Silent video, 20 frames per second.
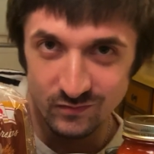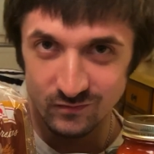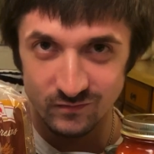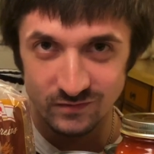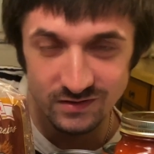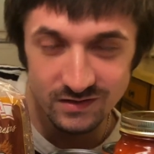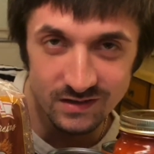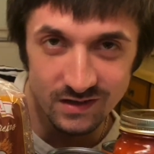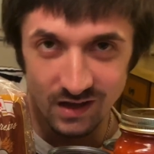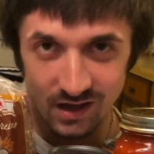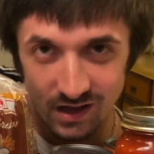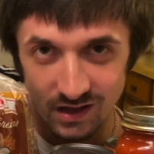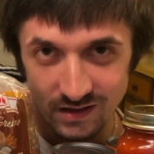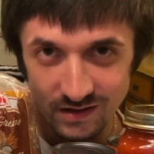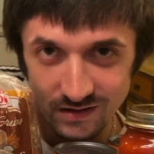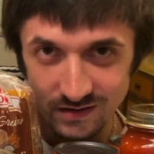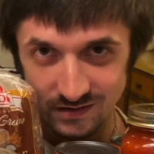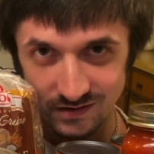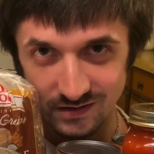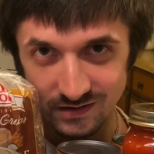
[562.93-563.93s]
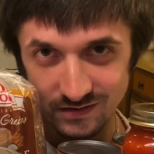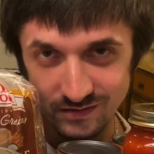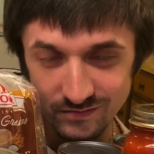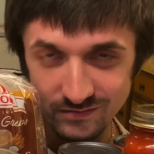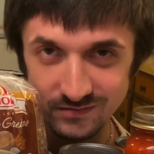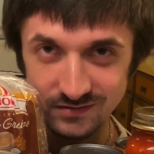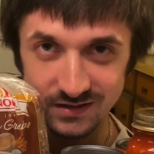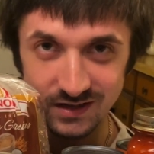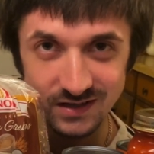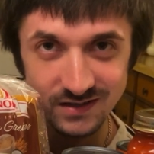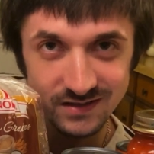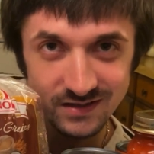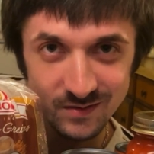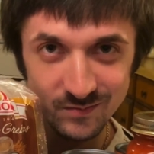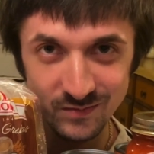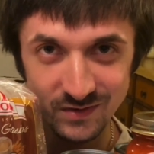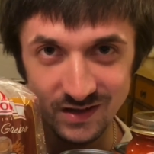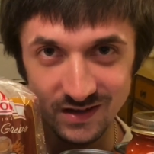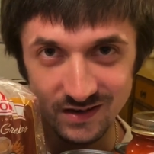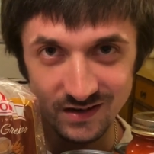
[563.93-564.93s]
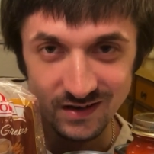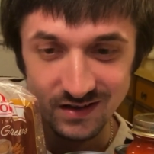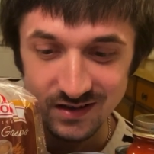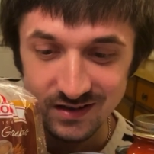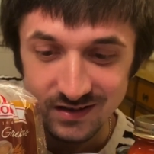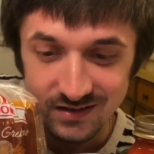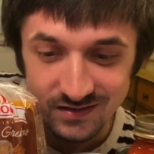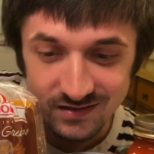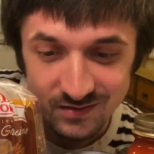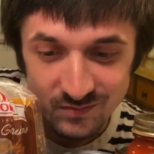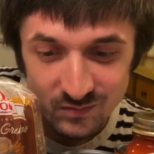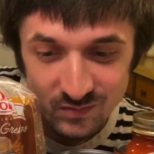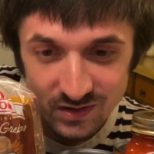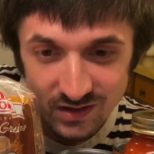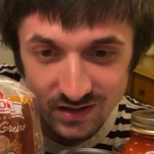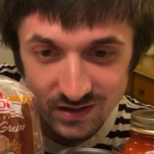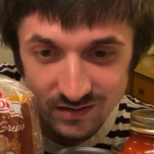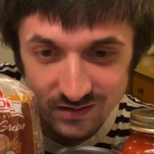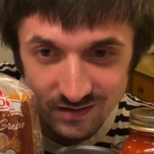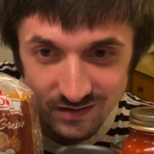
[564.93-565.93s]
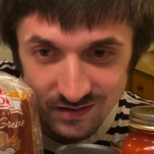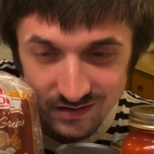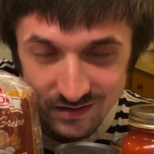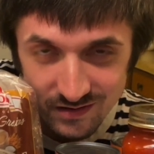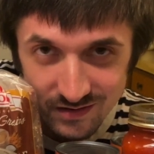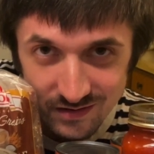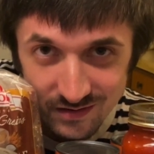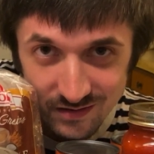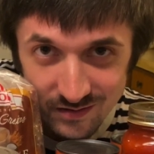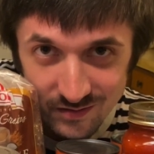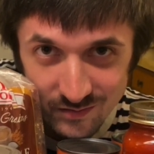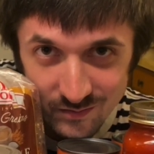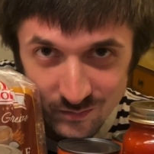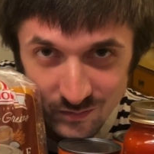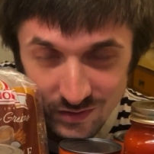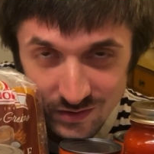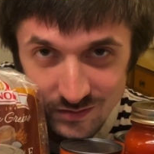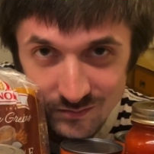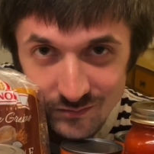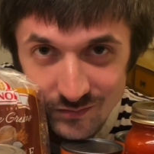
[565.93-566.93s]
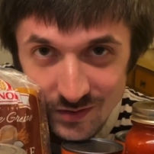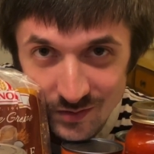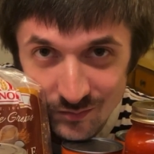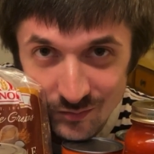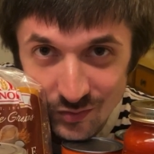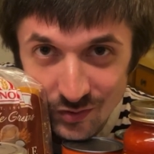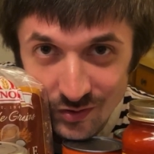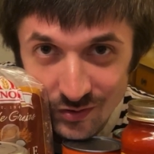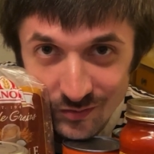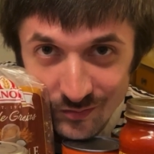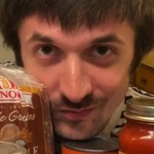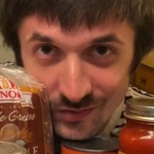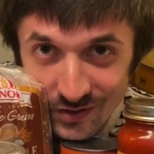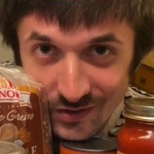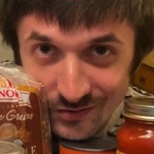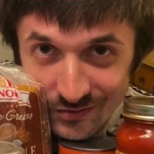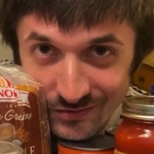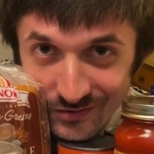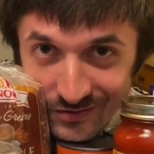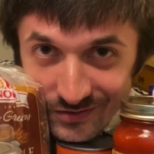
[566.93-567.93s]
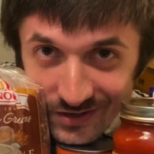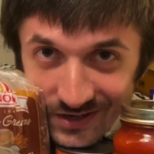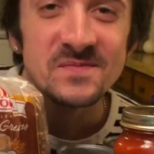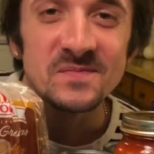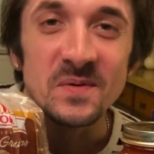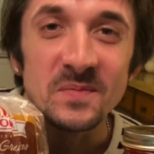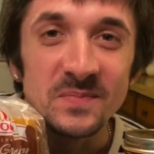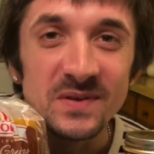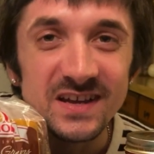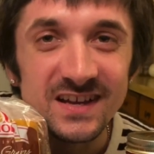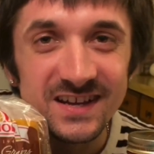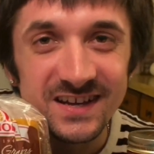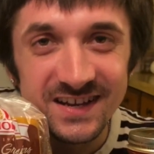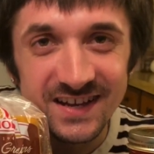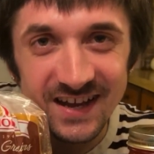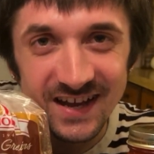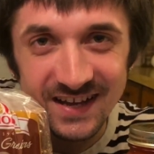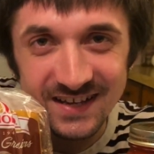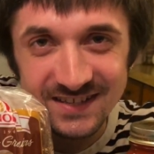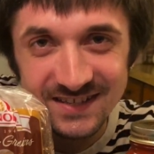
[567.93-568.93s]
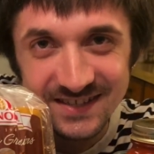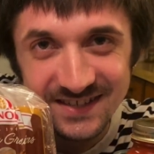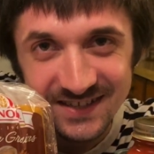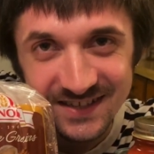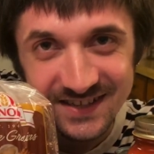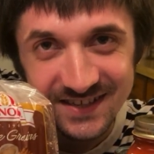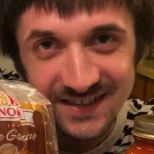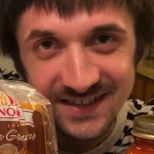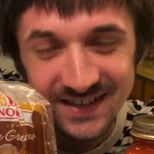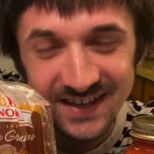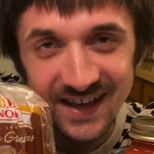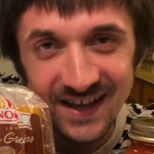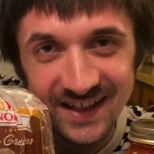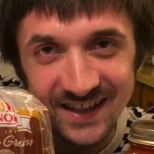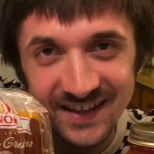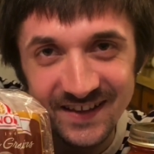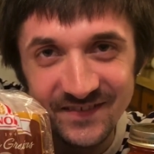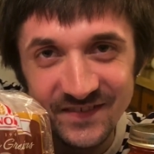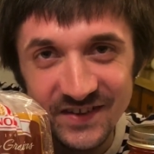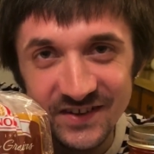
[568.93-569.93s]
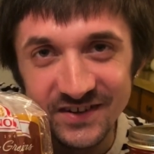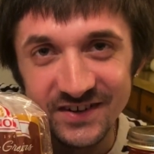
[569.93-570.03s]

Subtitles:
you got, you know, say something to me and my broke meals. But be good, guys. I love you.